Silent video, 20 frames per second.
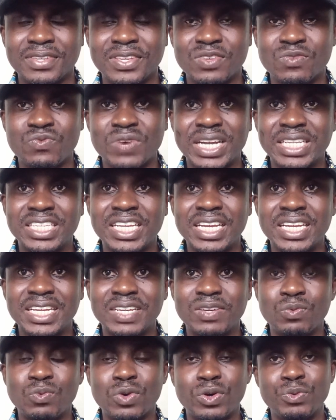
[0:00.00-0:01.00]
if I take
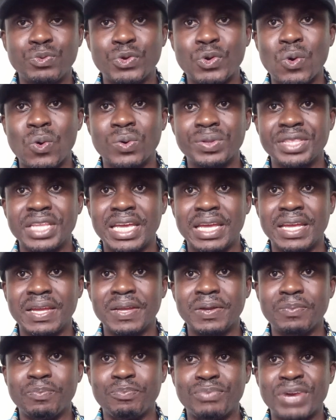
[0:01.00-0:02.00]
what we call the
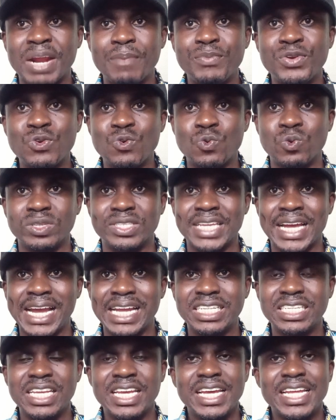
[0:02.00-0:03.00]
primary
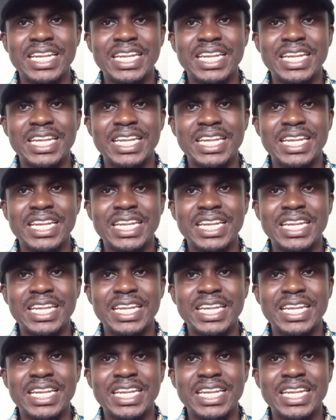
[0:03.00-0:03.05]
oocyte,